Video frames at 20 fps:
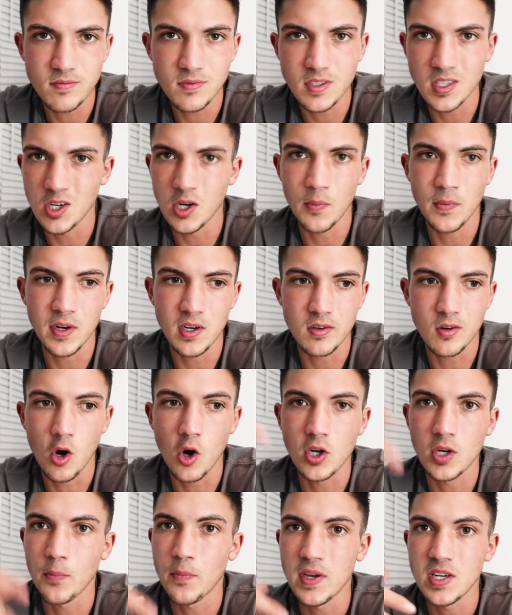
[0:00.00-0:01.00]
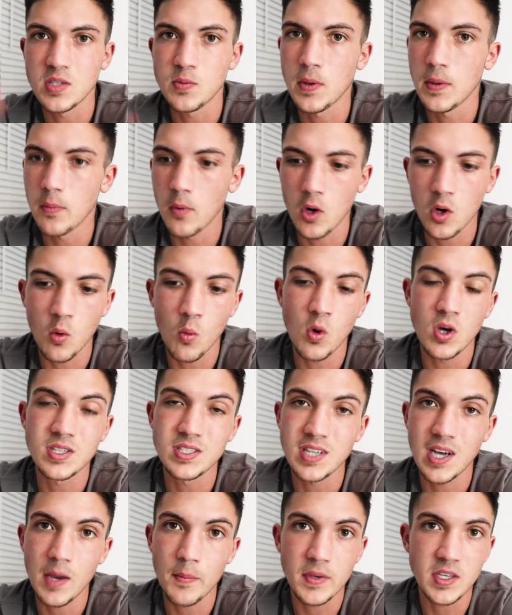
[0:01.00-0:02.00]
Hard to pitch people on a
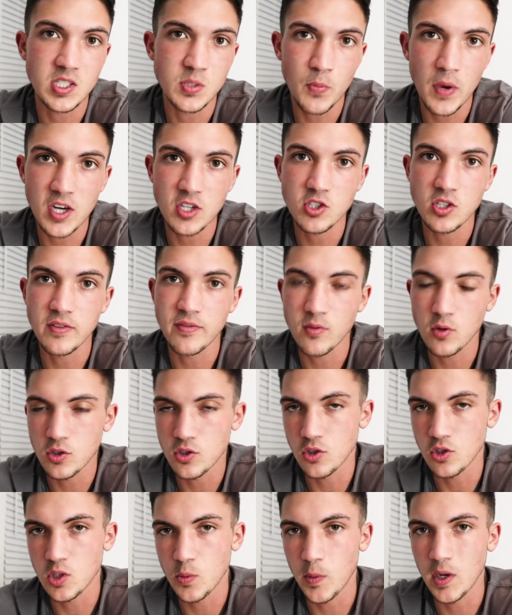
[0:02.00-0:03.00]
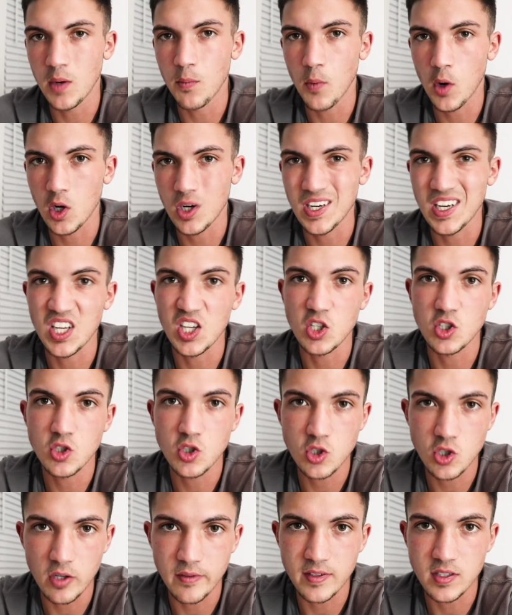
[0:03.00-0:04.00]
one-time, especially for social media marketing
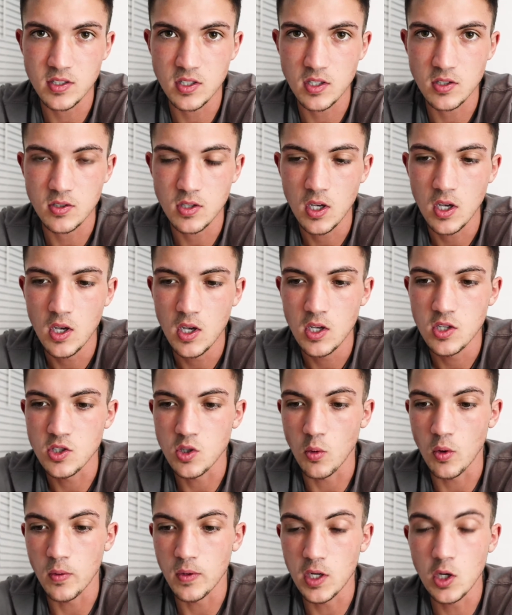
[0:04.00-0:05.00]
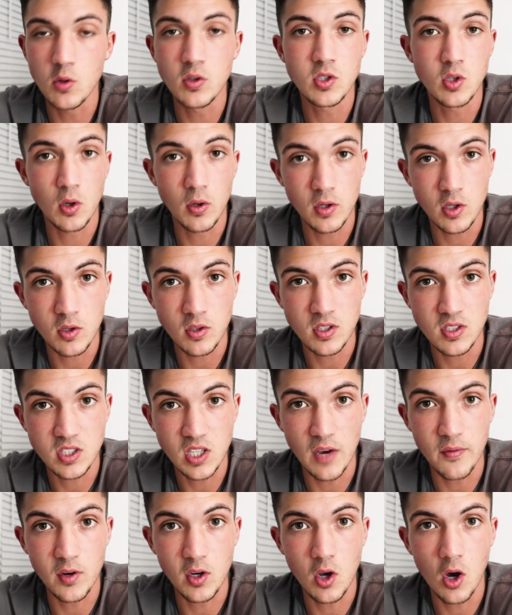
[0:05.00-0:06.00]
services. So what we do is we do a
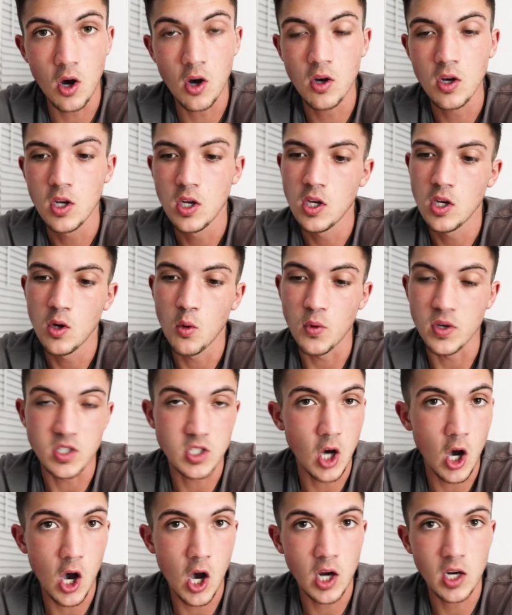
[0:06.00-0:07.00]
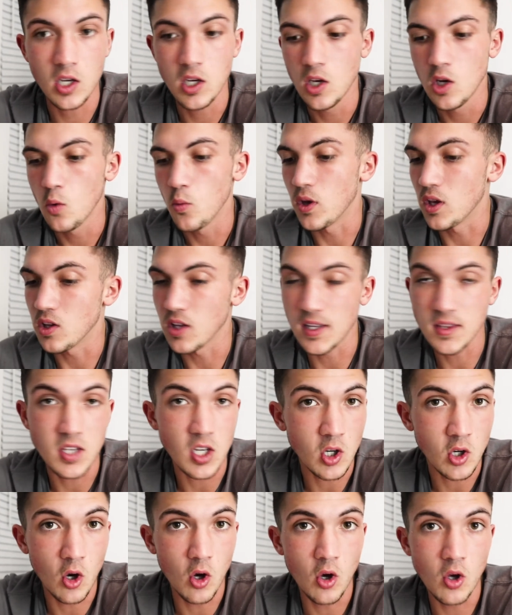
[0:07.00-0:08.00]
discovery call. We talk, we collect their
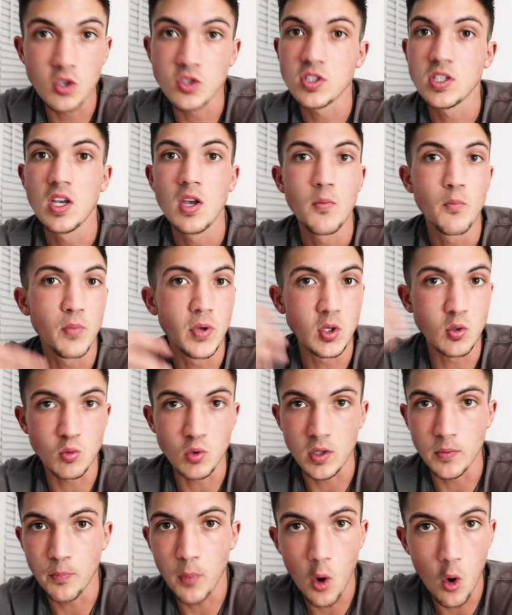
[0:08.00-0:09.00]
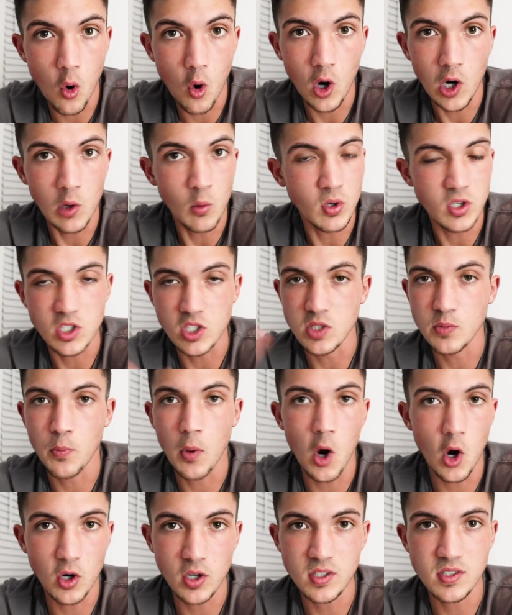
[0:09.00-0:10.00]
goals, build rapport, which is
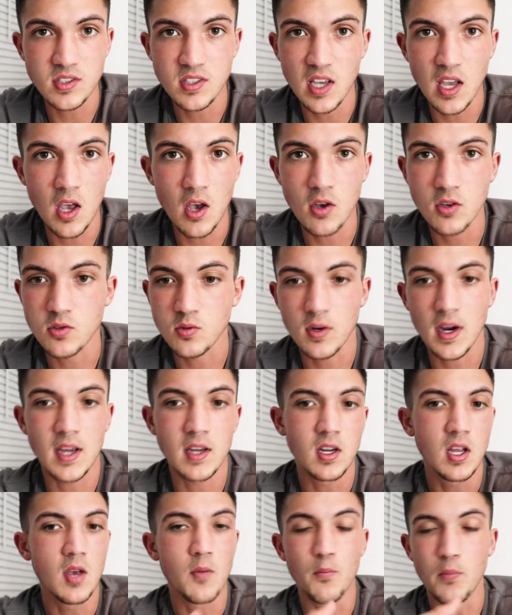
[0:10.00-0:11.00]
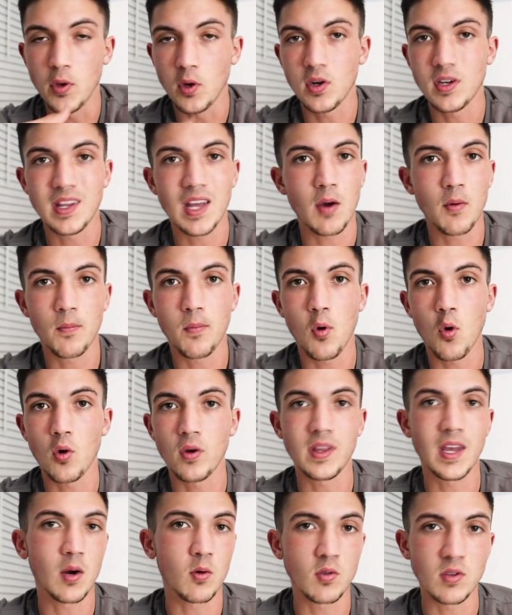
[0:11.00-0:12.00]
part of sales, right? Building that rapport
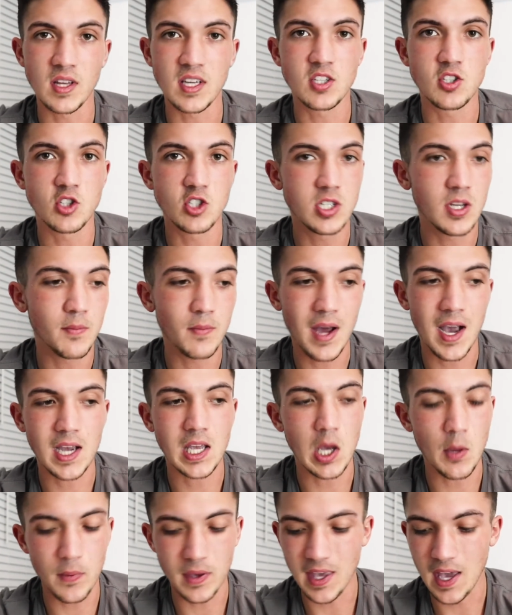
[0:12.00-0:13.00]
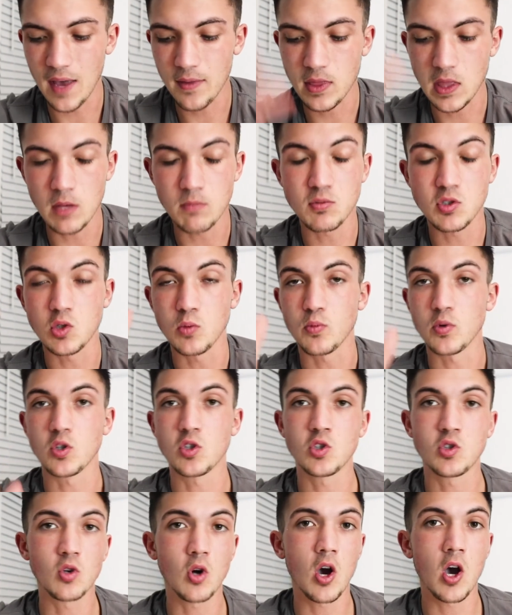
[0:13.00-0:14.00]
and that relationship, not coming at them super
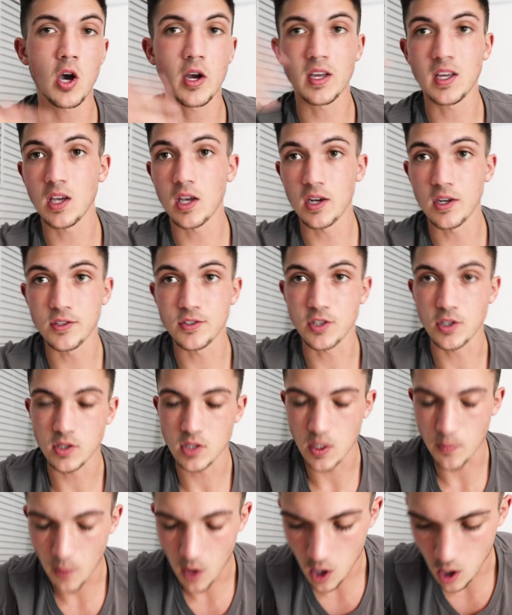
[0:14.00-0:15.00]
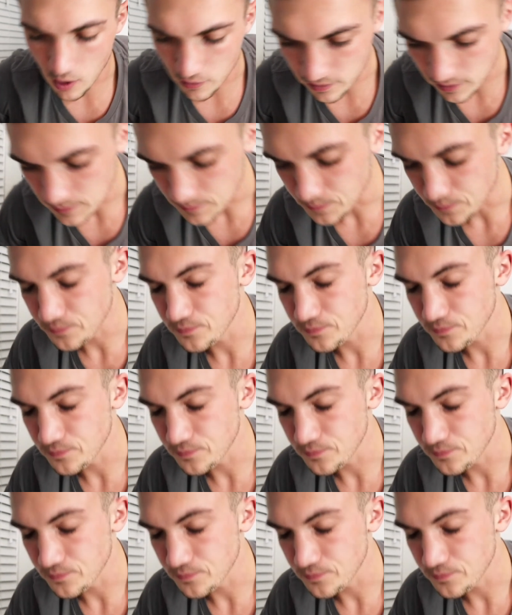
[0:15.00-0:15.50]
strong and going to turn them off.